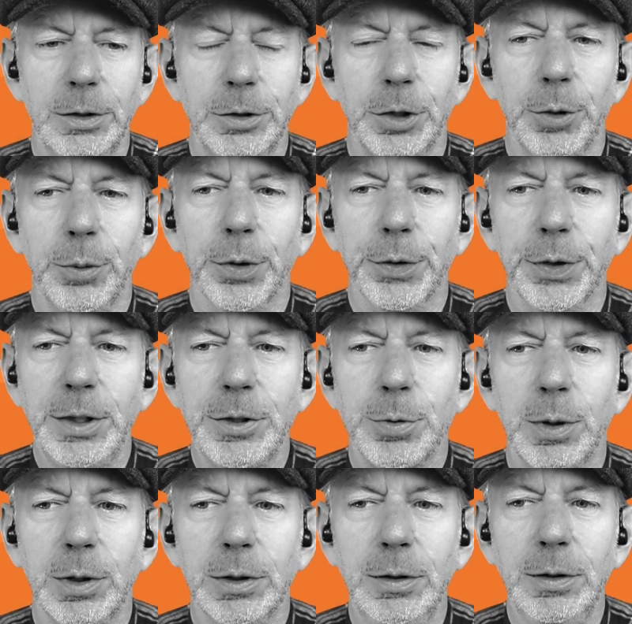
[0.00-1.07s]
So on
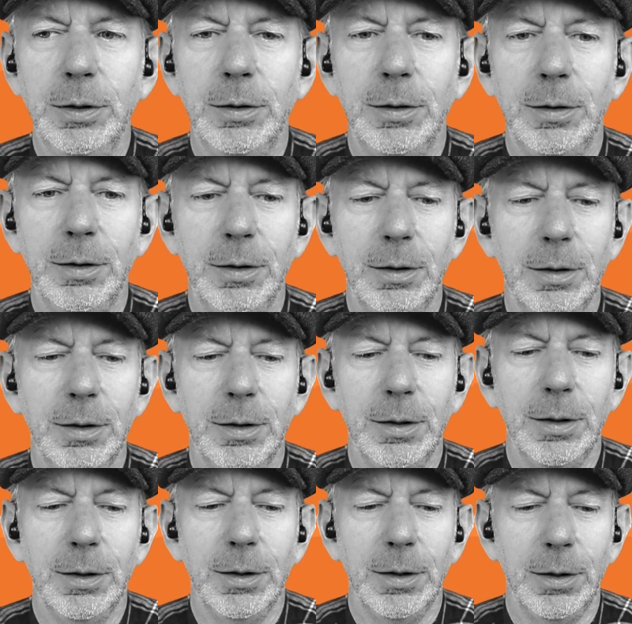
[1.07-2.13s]
this one,
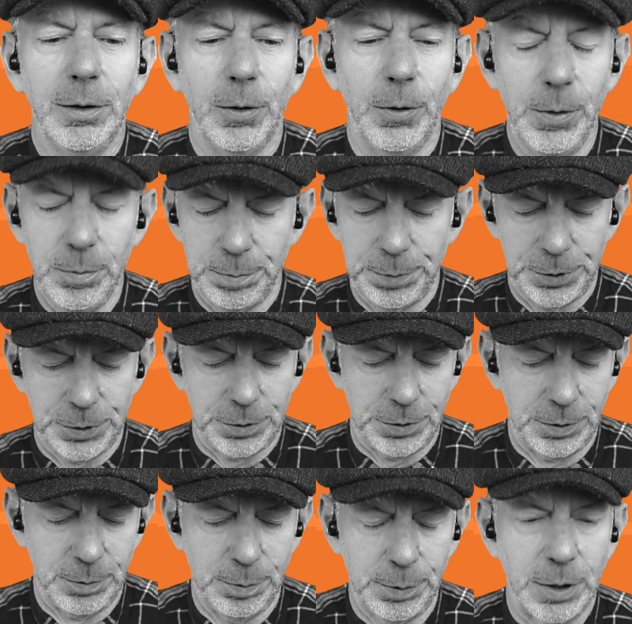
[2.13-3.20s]

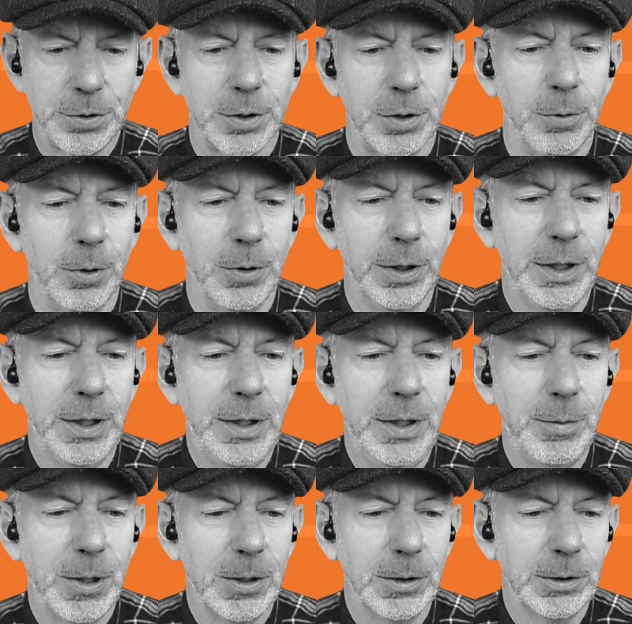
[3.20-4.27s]
oops, pressed the wrong key,
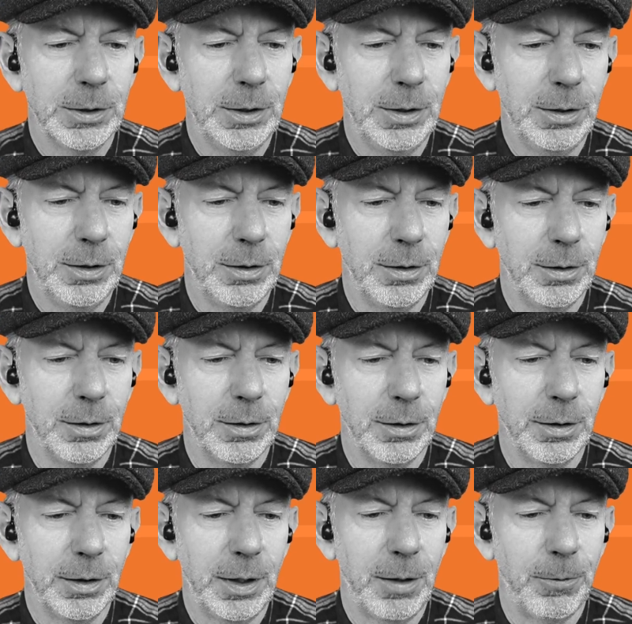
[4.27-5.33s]
Martin.
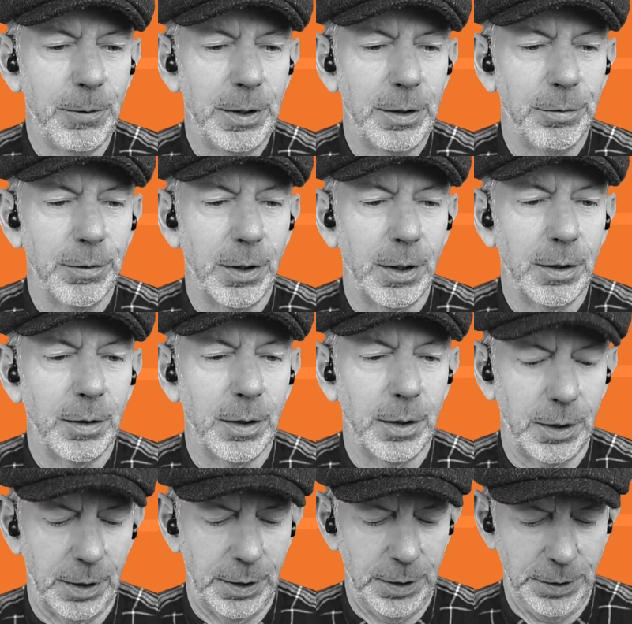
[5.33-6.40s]
Get rid of
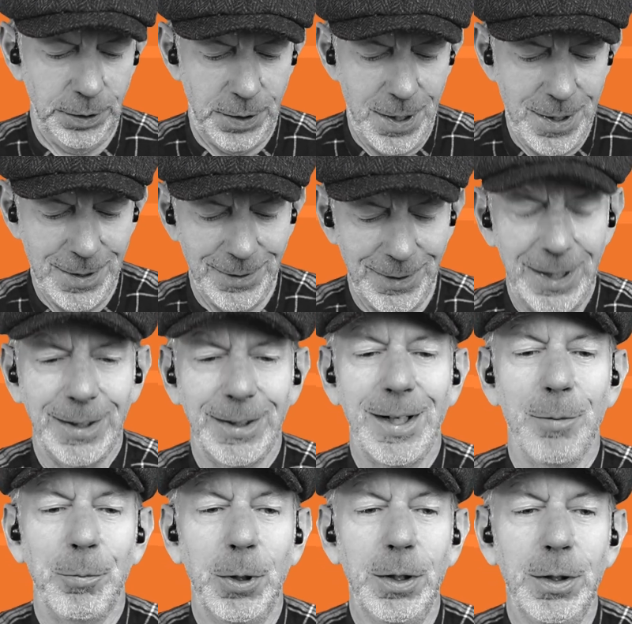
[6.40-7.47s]
that
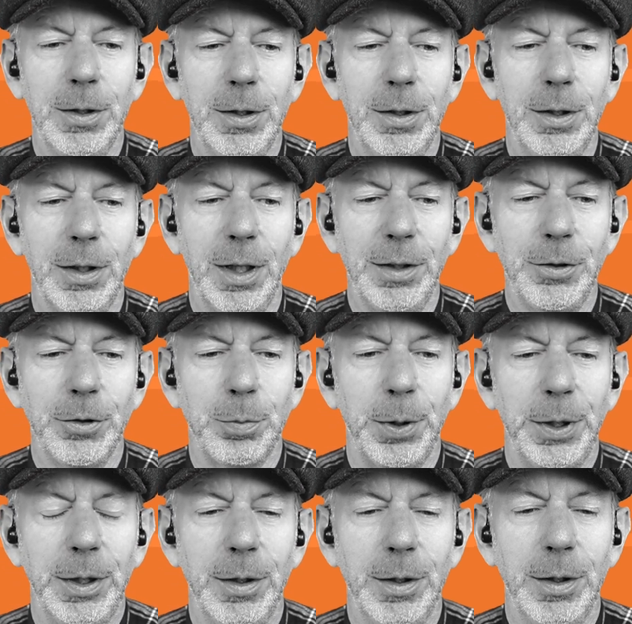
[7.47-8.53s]
camera and just
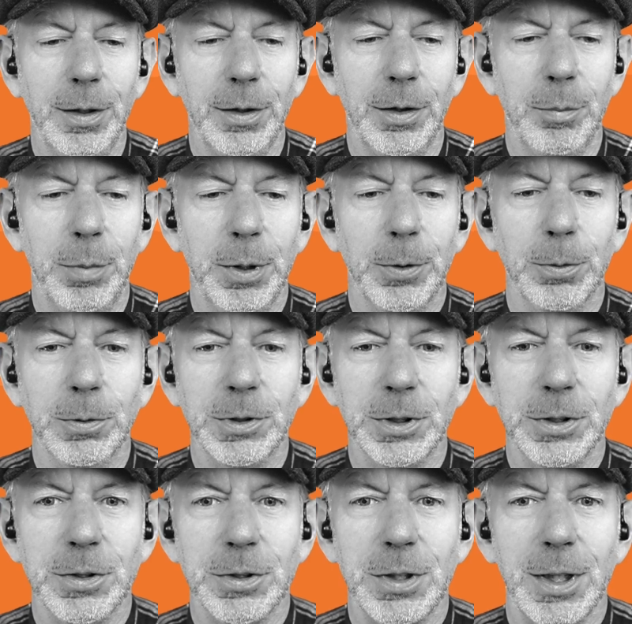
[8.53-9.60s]
bring in the builds
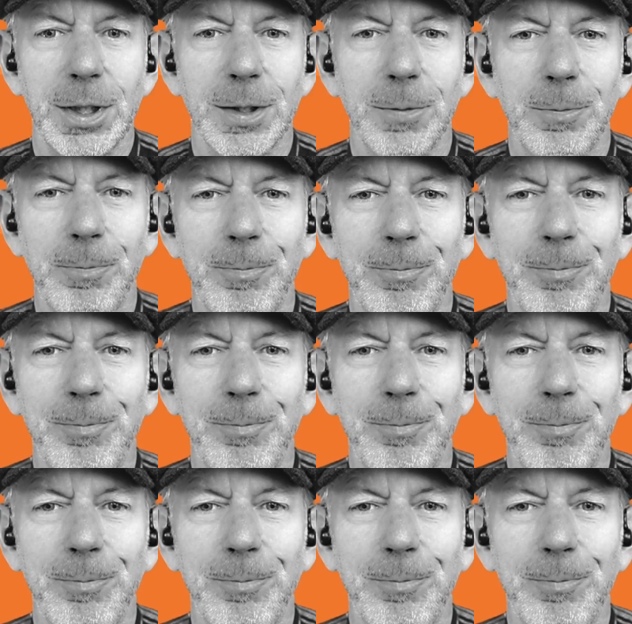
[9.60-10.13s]
instead.